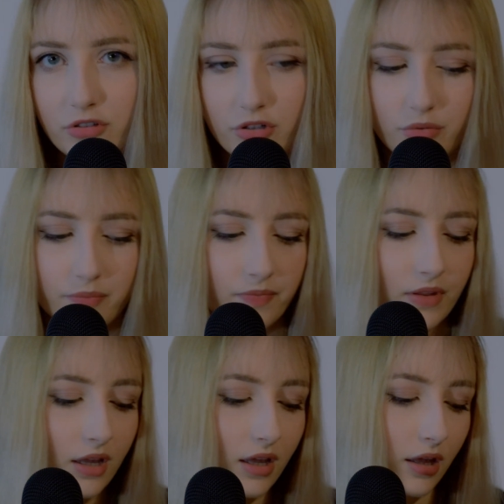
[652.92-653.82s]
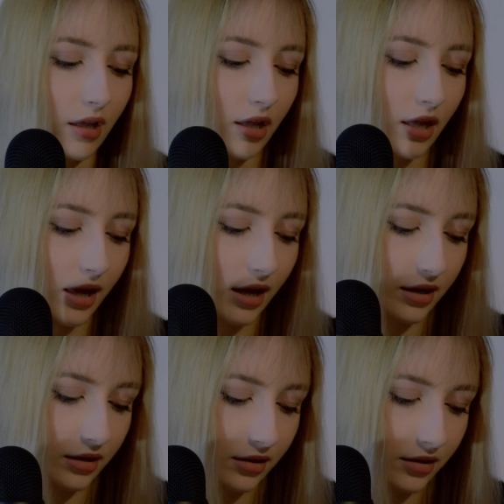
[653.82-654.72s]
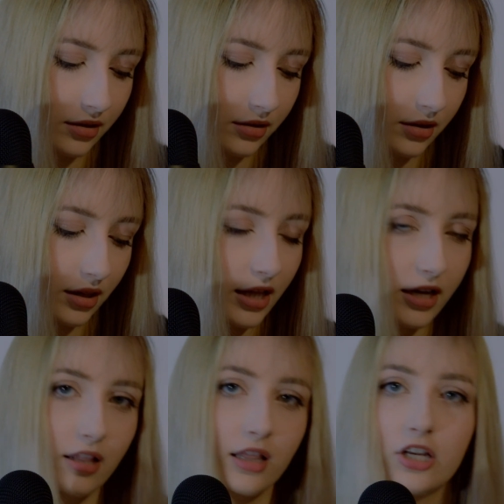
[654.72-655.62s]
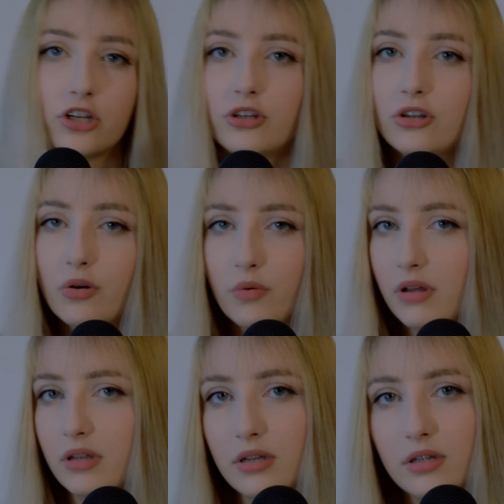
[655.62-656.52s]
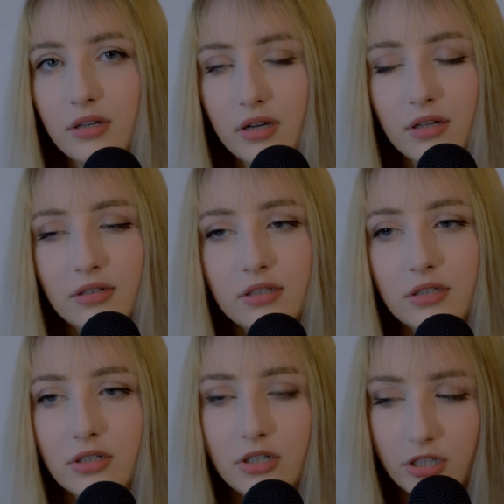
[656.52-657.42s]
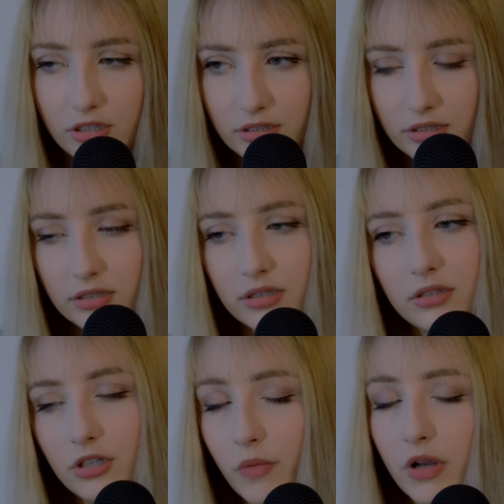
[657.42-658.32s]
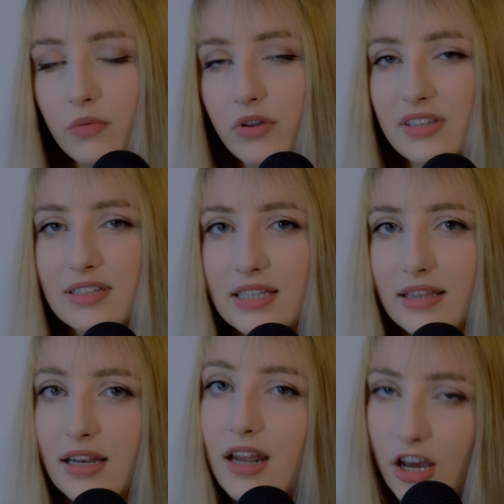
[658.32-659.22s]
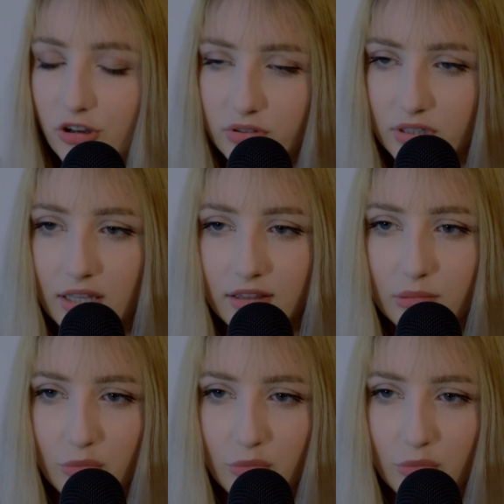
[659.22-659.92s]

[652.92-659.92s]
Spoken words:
was home. And luckily, no one got hurt. No one was in that house at the